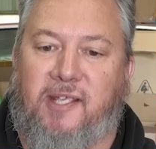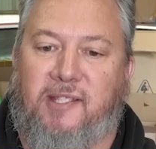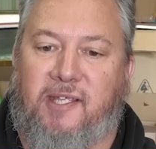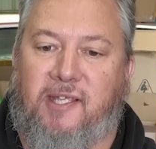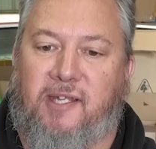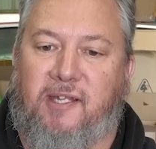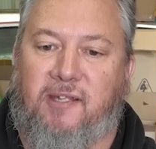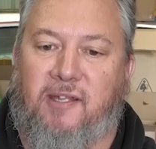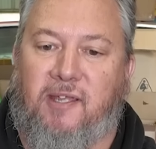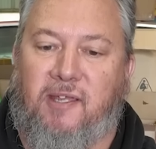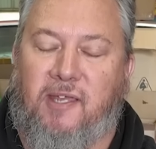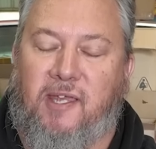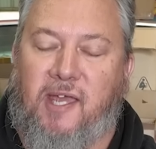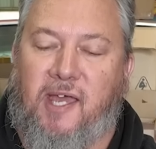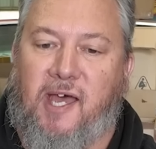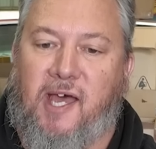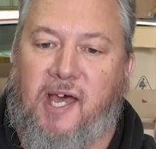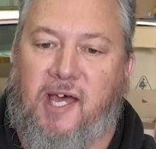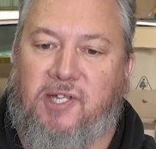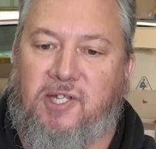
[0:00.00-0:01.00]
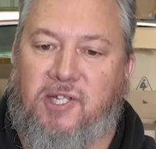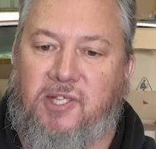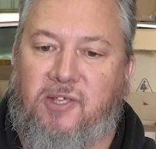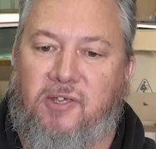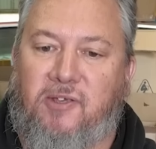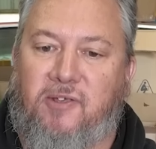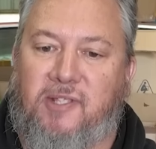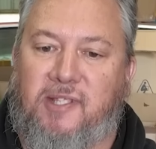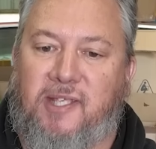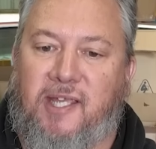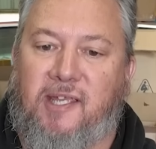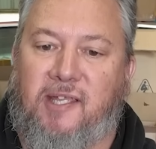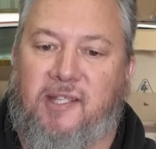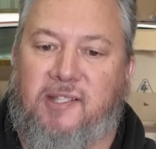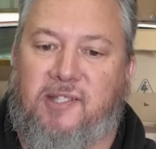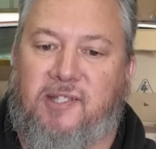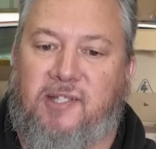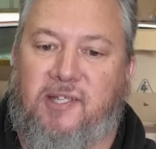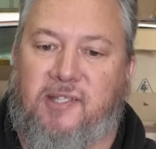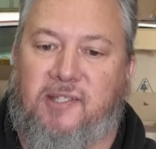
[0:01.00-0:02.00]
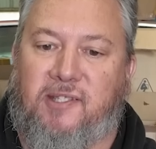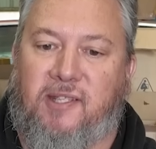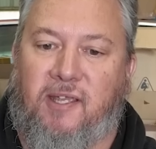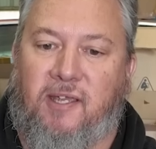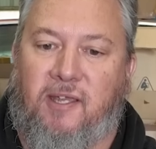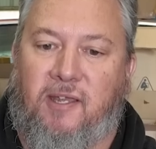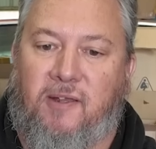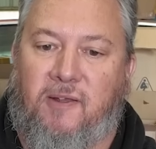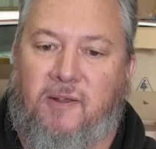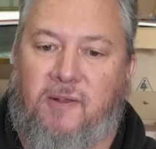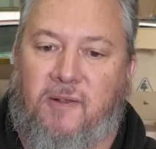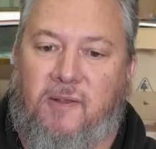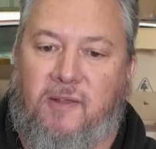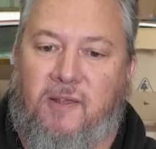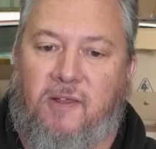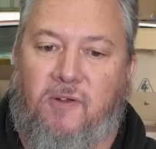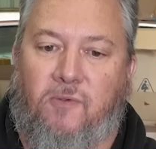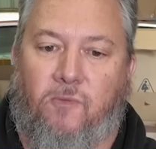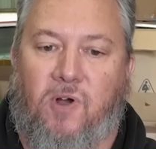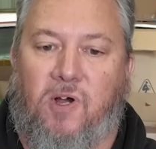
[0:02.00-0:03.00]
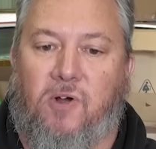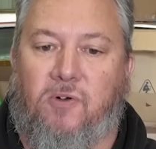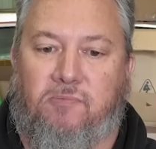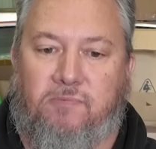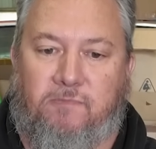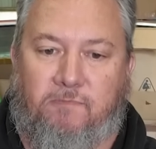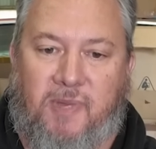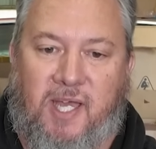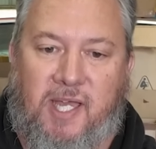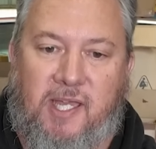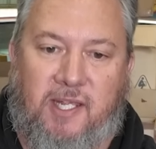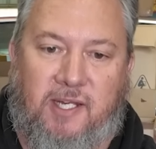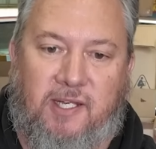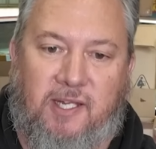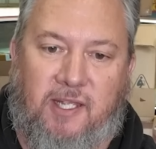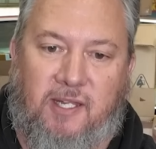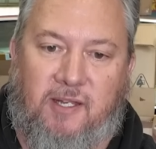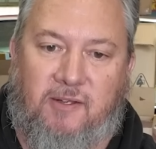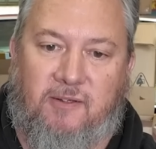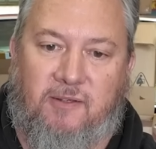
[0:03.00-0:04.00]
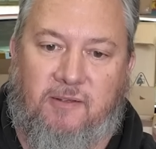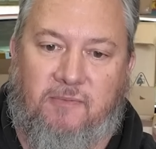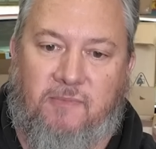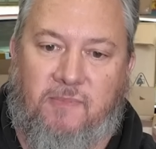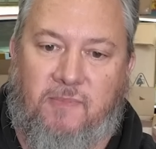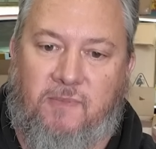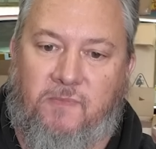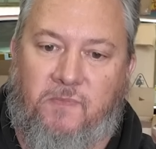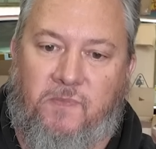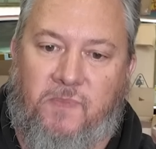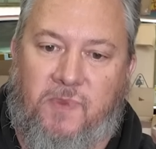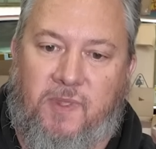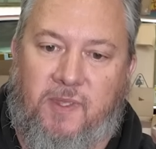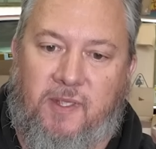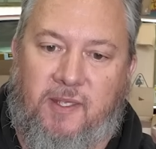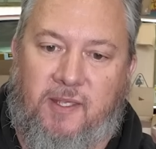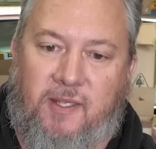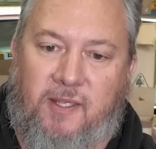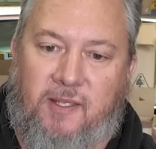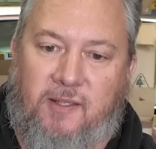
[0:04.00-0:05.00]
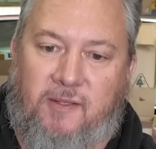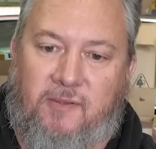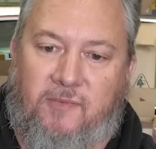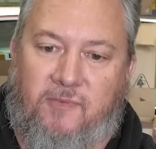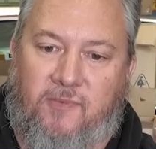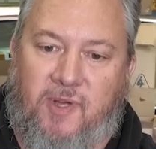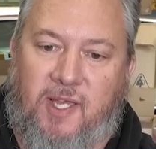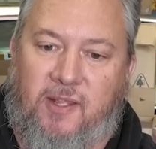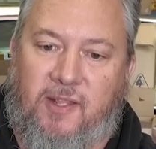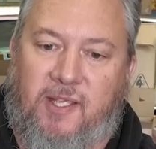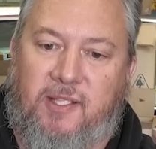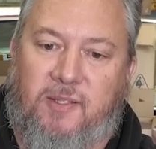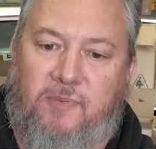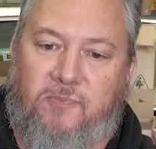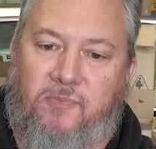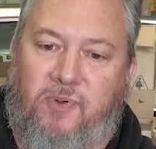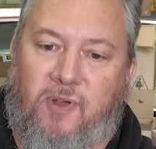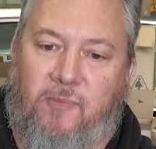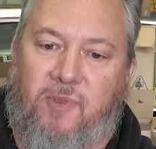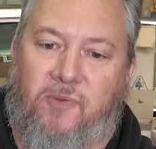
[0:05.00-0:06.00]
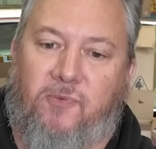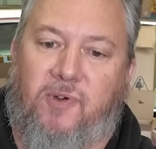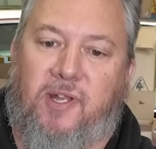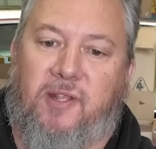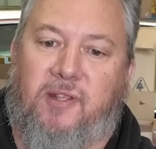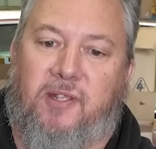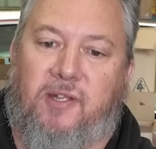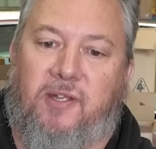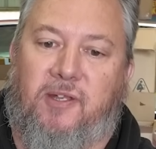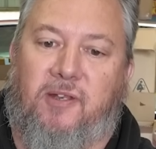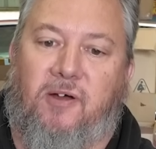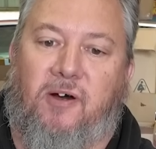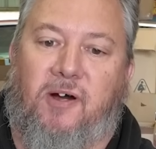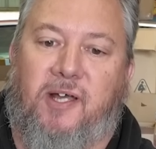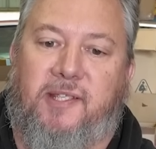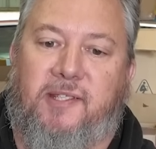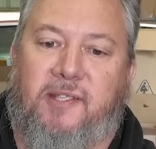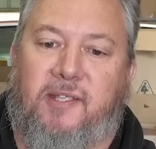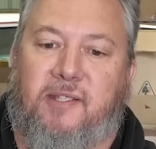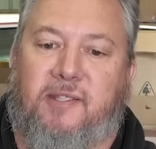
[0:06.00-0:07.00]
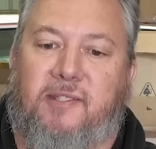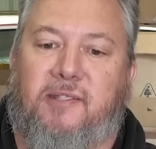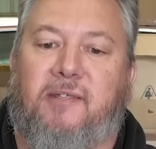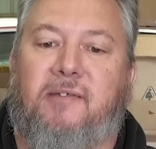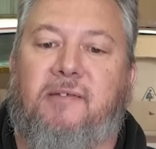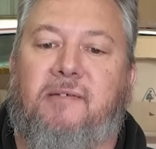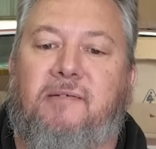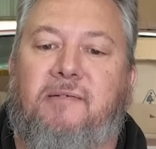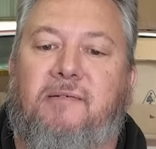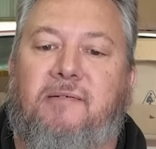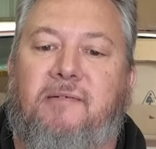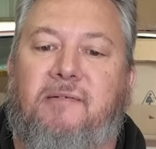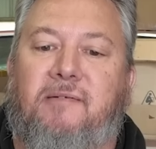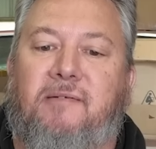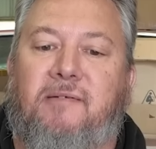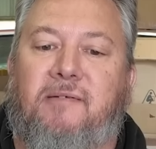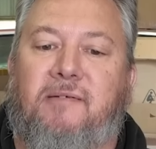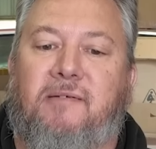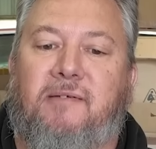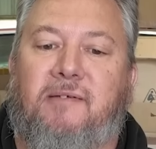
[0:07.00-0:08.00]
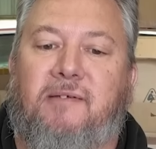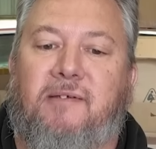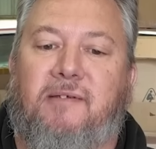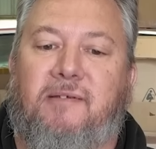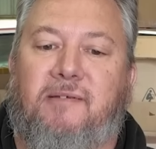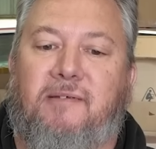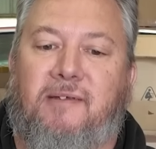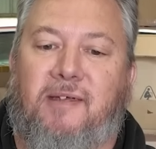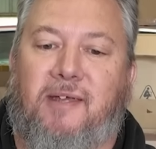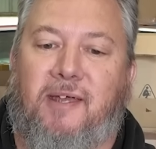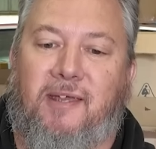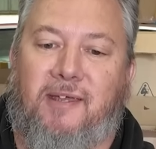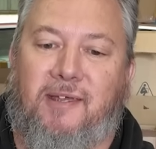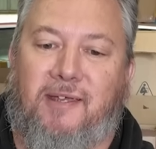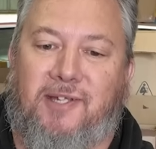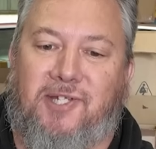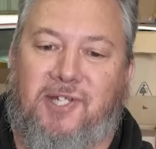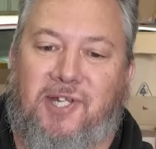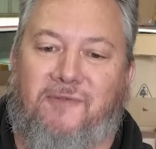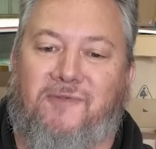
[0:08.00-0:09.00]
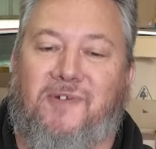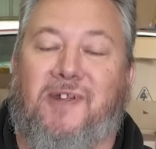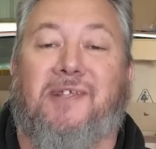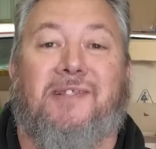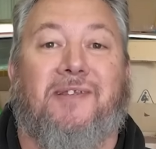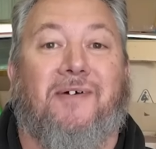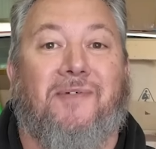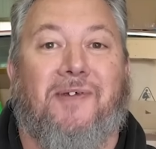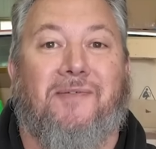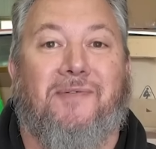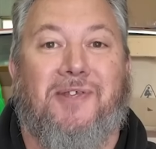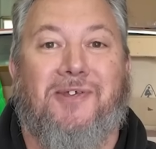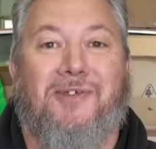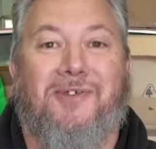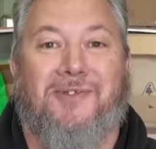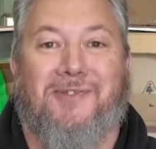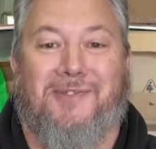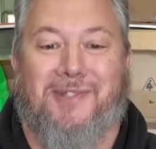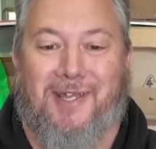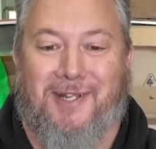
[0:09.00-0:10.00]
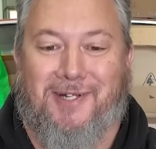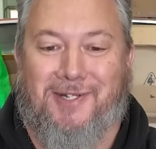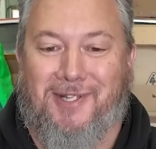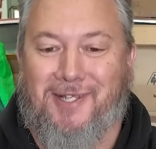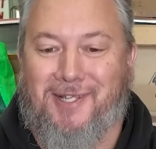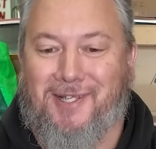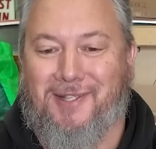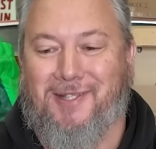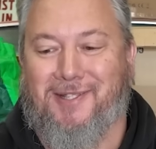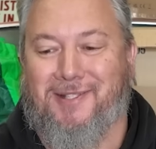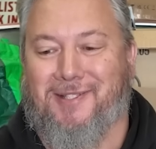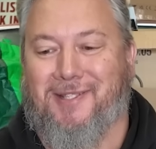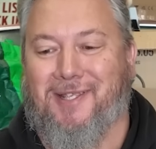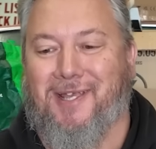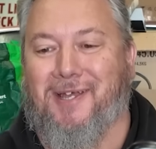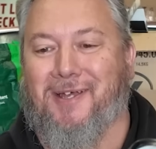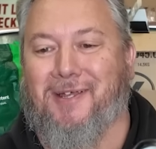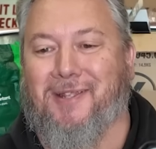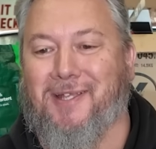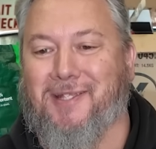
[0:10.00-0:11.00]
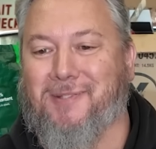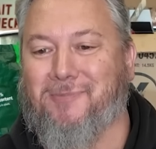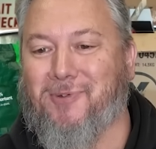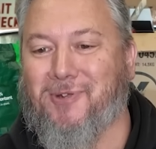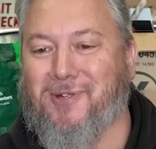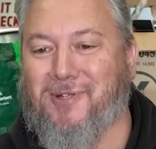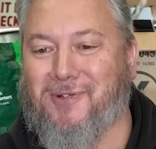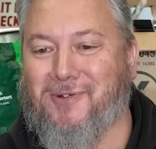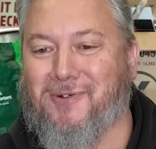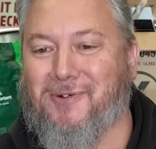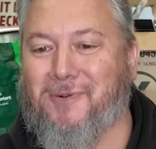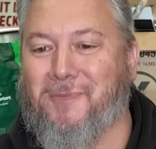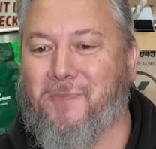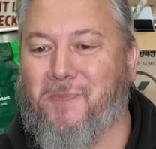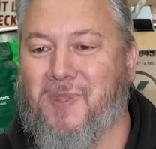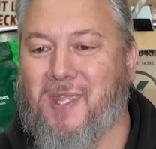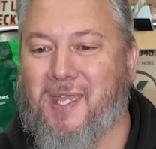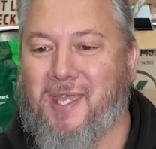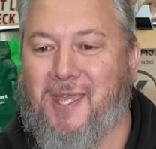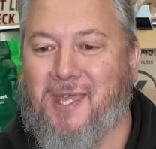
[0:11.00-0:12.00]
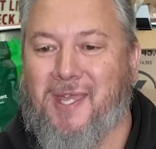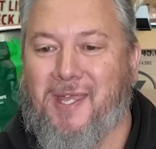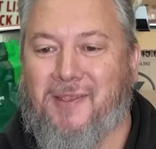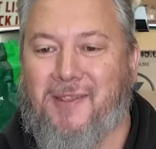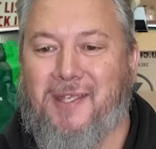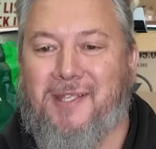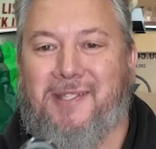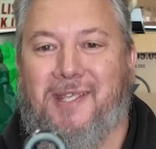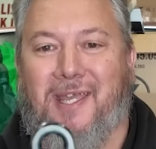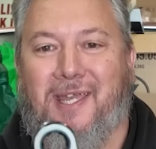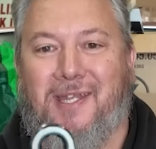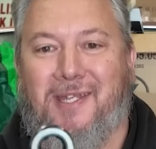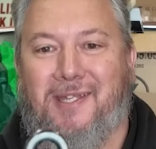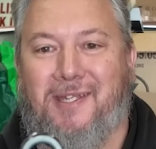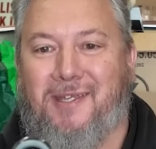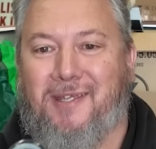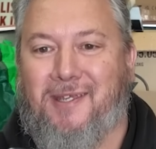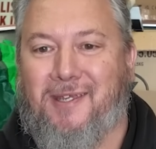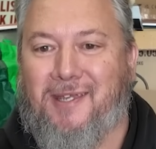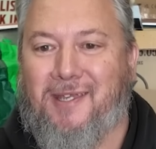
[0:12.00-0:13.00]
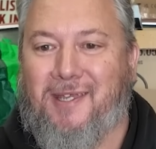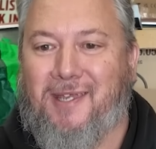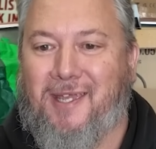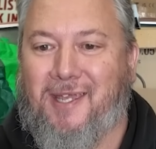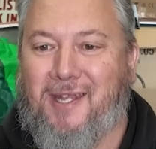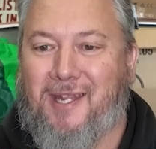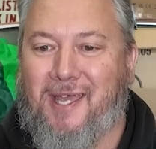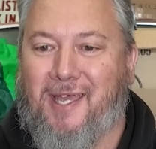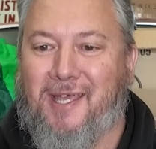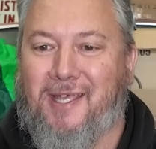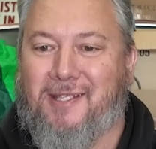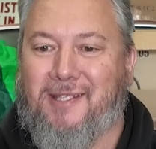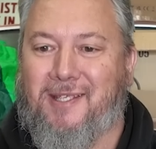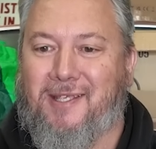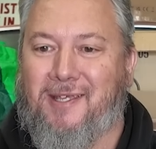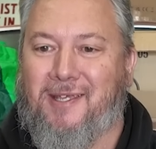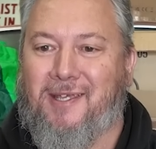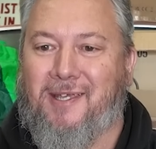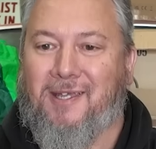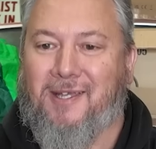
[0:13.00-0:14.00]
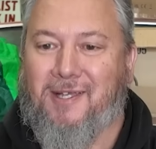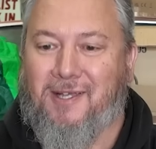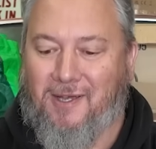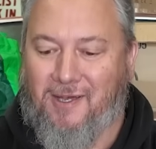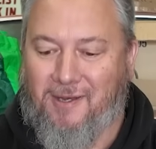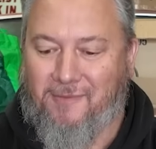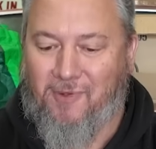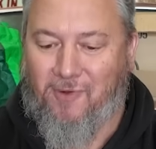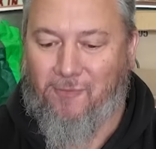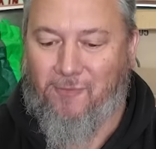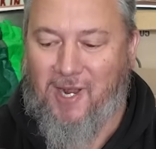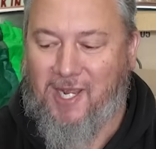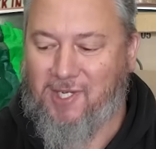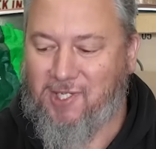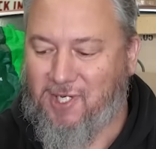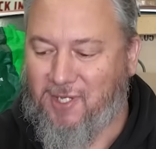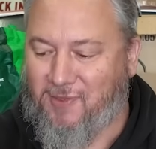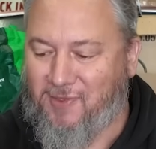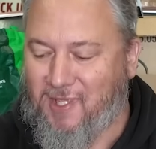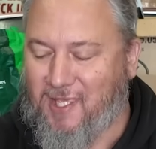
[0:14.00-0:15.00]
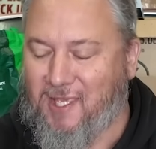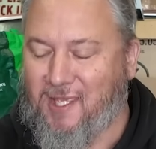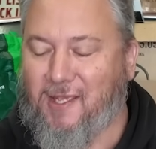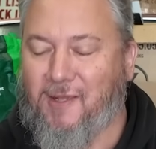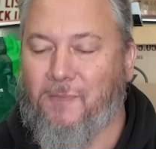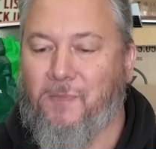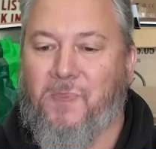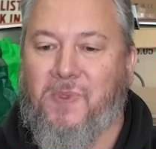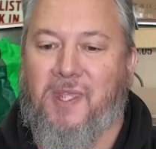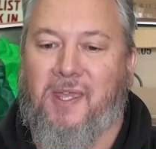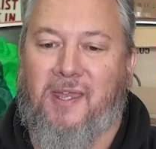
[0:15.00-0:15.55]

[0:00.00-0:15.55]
as in hard to use. It's just well made, and wow, that's probably one of the nicest shifters I've ever used, actually. That's pretty cool. This end, it has kind of a ratchet thing